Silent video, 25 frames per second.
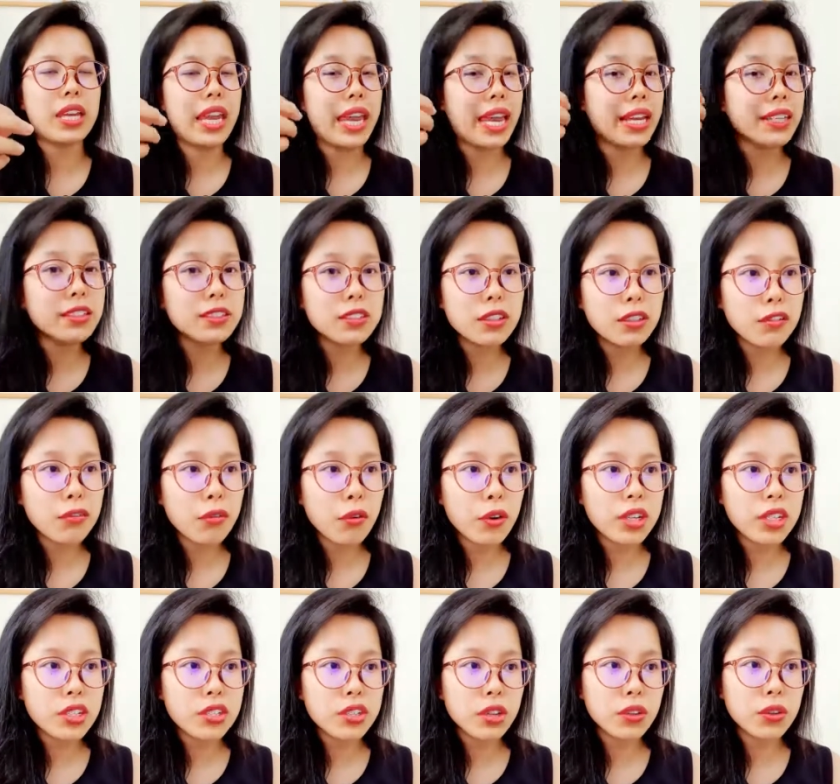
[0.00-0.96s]
answer for
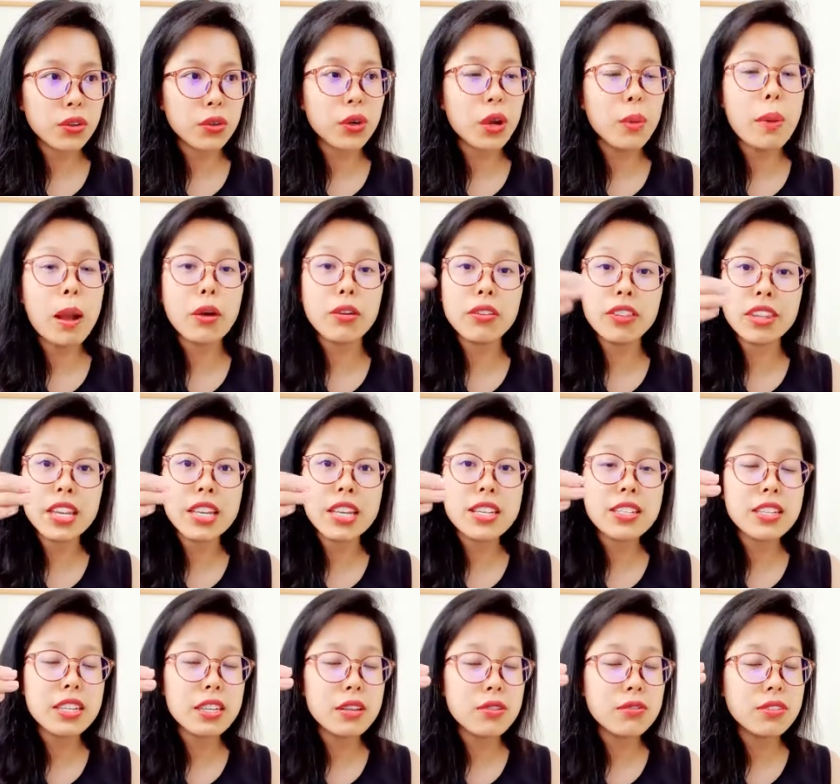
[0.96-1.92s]
each other about these
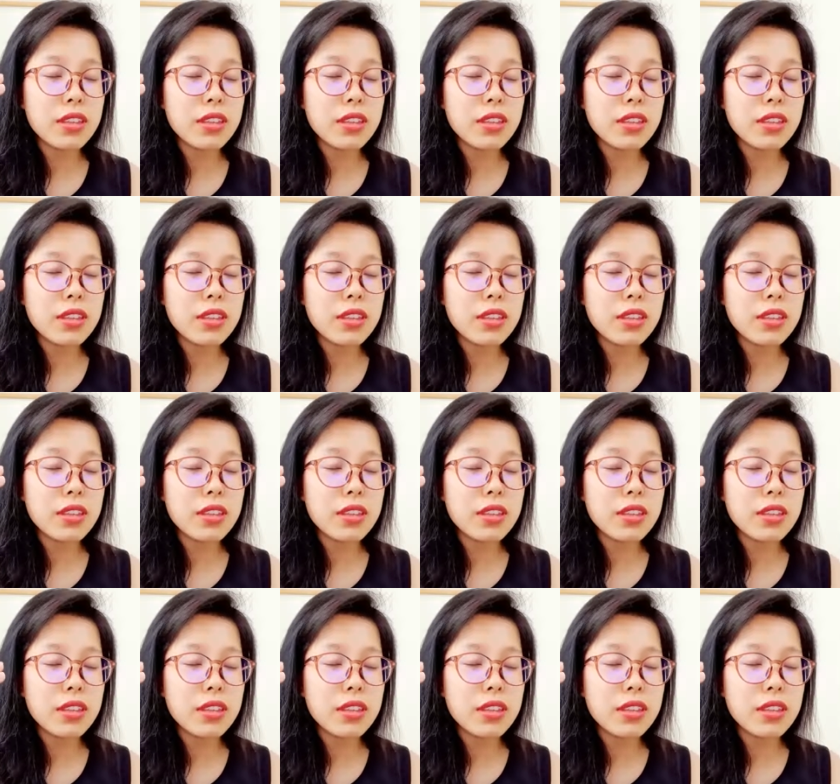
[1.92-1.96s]
news